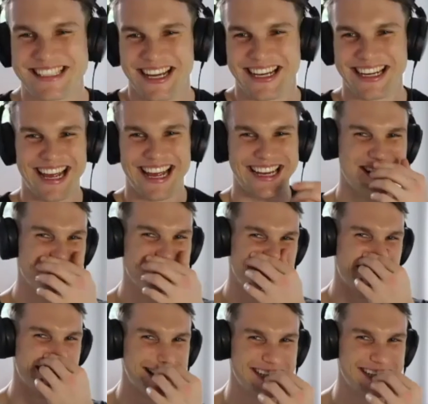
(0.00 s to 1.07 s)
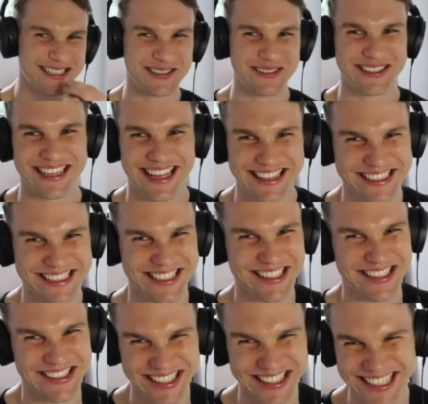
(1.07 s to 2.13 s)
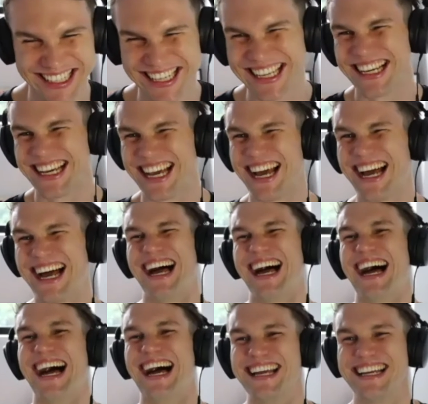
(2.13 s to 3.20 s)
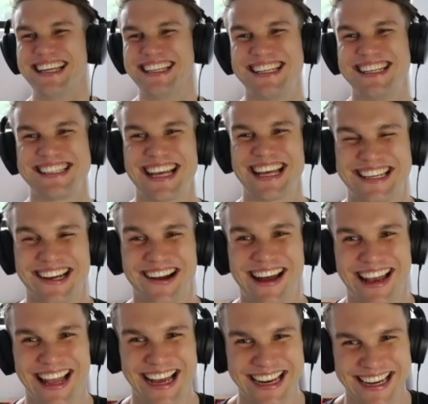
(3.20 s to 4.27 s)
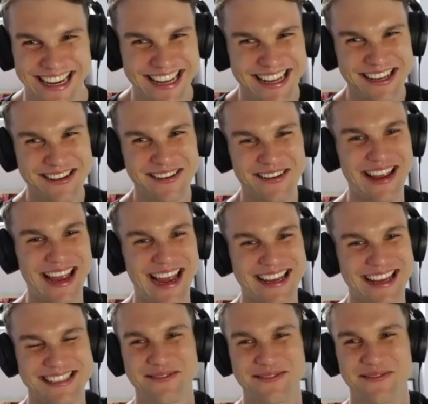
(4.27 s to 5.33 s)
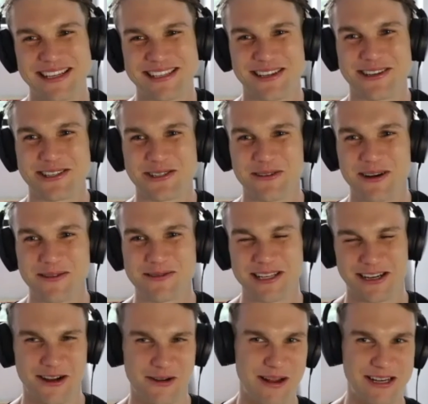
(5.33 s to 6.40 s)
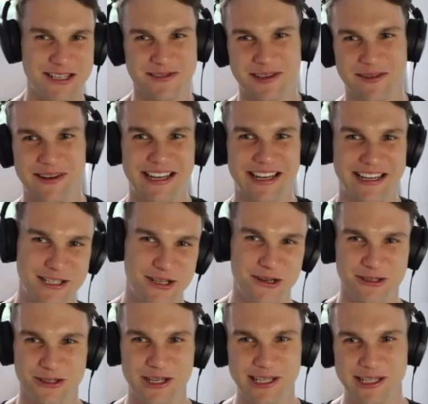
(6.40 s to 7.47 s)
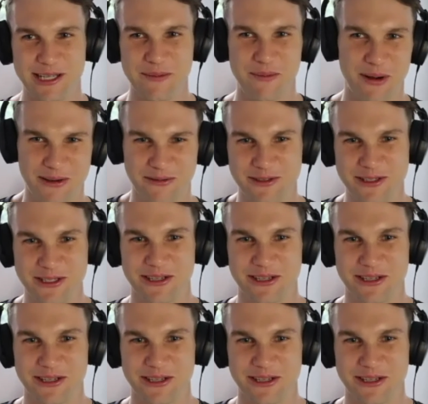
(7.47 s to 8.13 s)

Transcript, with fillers: case I run into another dog. Yeah. He's that guy, like, if you're out somewhere social and everyone's like, oh, imagine if someone had a dog treat in their pocket for dogs.